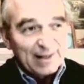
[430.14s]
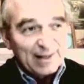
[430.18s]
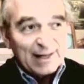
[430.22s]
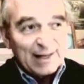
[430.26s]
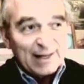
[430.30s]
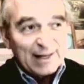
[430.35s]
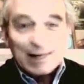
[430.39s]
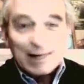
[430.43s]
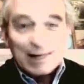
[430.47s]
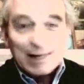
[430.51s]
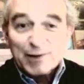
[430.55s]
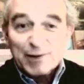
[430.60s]

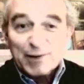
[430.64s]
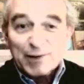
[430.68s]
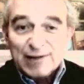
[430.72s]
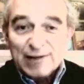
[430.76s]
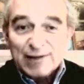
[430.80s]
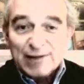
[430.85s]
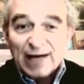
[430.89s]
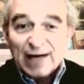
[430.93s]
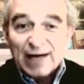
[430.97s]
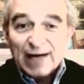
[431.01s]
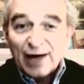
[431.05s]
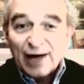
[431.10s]
And that was
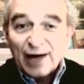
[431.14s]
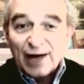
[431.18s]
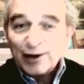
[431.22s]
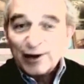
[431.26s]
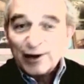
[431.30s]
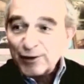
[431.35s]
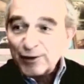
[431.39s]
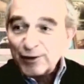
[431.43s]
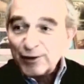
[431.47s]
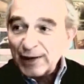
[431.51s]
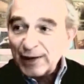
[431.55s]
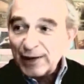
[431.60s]
not long
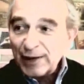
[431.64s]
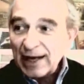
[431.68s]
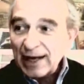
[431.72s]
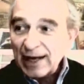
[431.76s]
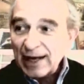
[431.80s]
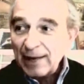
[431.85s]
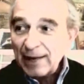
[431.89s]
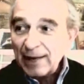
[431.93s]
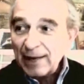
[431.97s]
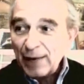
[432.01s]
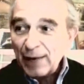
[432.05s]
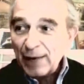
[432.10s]
ago, and
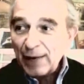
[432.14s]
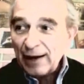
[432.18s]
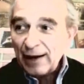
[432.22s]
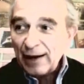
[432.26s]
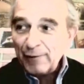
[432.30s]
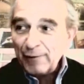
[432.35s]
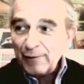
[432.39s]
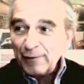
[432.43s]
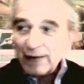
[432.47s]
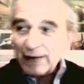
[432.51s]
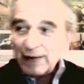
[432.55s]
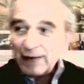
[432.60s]
I
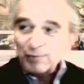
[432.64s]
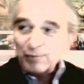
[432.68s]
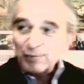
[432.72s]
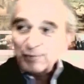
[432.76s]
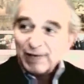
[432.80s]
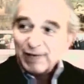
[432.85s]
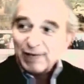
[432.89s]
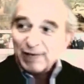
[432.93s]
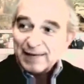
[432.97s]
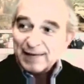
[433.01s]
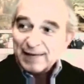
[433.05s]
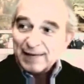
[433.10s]
have to
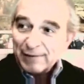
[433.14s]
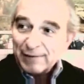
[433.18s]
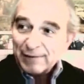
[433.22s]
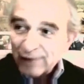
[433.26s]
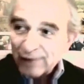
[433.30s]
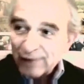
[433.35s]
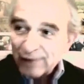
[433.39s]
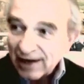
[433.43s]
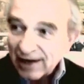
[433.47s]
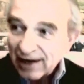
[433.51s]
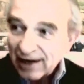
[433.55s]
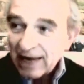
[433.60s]
blame him
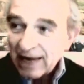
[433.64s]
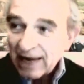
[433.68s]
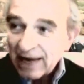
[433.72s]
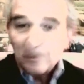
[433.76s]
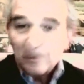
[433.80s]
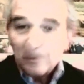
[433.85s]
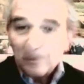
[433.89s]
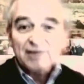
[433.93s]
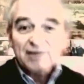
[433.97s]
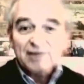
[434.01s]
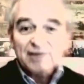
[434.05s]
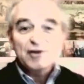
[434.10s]
for not
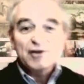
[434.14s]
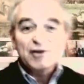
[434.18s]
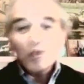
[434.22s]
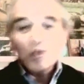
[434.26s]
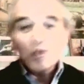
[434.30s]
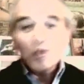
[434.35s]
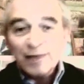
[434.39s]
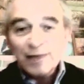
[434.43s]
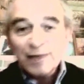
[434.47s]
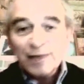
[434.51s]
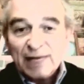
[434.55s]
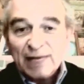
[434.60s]
having
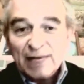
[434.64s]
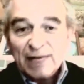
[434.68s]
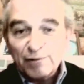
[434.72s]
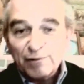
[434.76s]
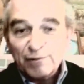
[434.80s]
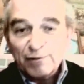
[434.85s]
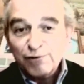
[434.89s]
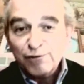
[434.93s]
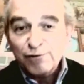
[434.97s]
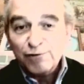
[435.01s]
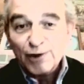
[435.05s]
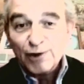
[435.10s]
told me that
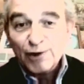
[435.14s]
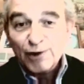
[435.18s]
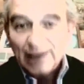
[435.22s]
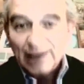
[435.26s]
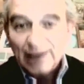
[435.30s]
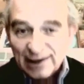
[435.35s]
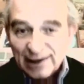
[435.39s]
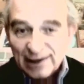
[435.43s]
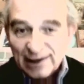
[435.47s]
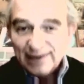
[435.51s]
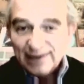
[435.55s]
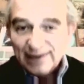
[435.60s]
before,
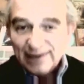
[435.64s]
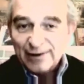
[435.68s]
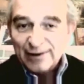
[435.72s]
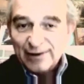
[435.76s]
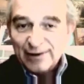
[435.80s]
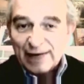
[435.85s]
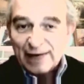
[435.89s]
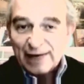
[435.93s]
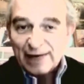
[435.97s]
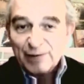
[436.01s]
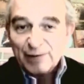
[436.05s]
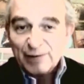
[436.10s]
you know,
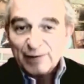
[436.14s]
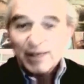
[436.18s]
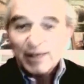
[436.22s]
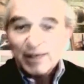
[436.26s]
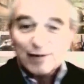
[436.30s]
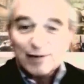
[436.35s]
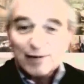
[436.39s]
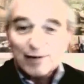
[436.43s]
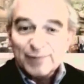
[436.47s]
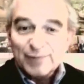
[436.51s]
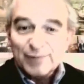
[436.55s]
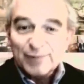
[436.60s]
having met
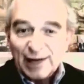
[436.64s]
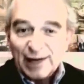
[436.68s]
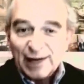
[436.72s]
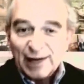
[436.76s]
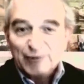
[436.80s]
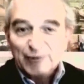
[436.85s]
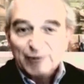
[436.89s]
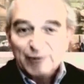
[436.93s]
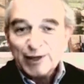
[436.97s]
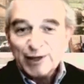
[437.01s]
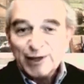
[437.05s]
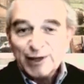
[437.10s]
him
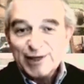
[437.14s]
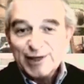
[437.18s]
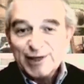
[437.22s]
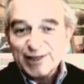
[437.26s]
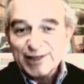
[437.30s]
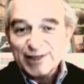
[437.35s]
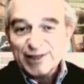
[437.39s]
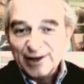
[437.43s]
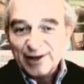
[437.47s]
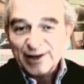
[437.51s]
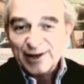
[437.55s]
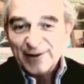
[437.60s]
20 years
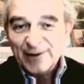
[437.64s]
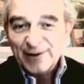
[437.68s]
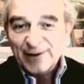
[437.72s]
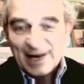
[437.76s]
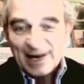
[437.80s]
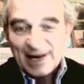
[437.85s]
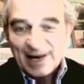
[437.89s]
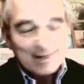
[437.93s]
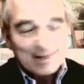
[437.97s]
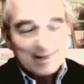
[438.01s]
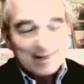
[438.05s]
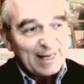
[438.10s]
ago.
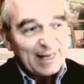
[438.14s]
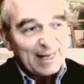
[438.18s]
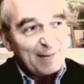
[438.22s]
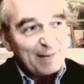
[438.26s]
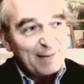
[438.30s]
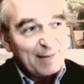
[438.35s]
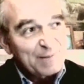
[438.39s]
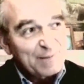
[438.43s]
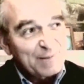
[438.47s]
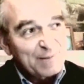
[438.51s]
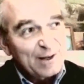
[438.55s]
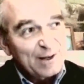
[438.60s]
And
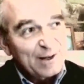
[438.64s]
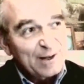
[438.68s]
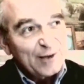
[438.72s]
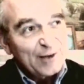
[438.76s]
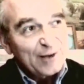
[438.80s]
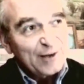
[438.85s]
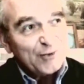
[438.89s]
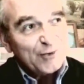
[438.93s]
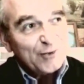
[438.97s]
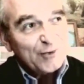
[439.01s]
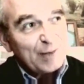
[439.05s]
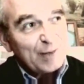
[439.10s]

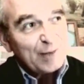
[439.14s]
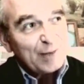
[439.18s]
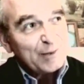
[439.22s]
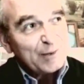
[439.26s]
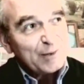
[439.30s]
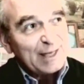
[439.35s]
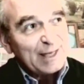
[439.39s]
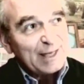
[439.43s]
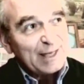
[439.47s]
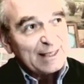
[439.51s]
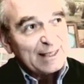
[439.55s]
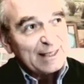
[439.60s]
so that was
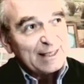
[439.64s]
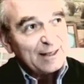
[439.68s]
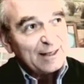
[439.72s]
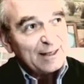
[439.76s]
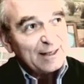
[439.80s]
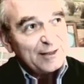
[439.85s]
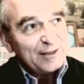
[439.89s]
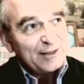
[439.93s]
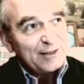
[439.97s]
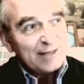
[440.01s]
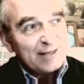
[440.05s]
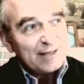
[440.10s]
like a
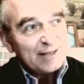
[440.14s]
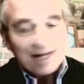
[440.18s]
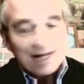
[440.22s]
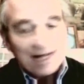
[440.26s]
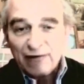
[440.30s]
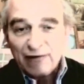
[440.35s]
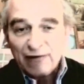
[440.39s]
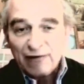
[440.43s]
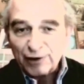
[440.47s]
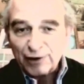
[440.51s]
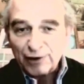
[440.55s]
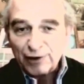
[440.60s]
year and a
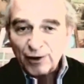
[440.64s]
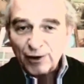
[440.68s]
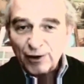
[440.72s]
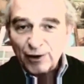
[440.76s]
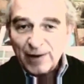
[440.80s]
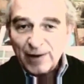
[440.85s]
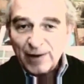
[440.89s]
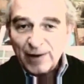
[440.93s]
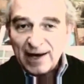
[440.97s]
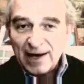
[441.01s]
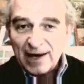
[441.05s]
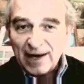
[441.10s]
half
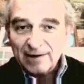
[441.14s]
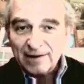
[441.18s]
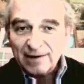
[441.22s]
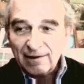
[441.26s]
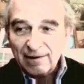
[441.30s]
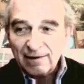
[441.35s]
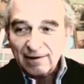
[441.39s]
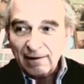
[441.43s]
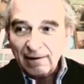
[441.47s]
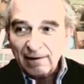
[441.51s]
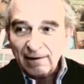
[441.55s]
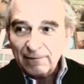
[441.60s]
ago, and
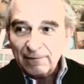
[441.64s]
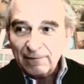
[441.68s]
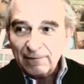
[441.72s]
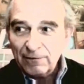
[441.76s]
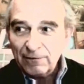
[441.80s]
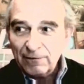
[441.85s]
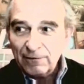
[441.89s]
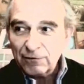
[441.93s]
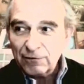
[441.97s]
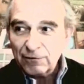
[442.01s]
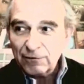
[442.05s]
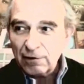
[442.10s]

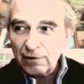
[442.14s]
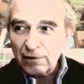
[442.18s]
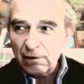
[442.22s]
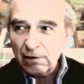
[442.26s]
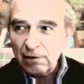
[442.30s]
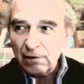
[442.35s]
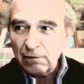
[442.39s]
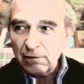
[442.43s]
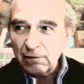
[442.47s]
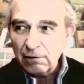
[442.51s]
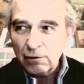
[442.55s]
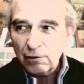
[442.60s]

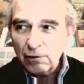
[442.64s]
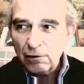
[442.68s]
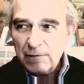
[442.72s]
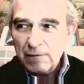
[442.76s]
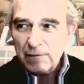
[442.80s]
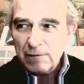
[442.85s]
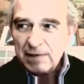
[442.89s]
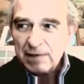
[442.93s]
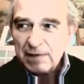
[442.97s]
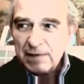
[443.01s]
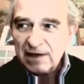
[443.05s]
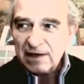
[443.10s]
or
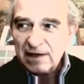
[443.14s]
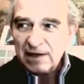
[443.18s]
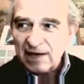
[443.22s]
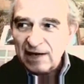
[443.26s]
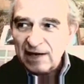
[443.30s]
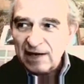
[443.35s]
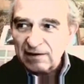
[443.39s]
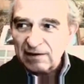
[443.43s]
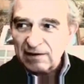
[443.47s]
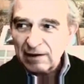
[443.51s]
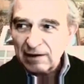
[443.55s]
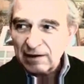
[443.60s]
maybe
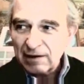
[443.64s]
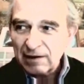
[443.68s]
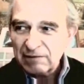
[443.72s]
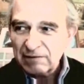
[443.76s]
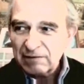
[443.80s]
less, like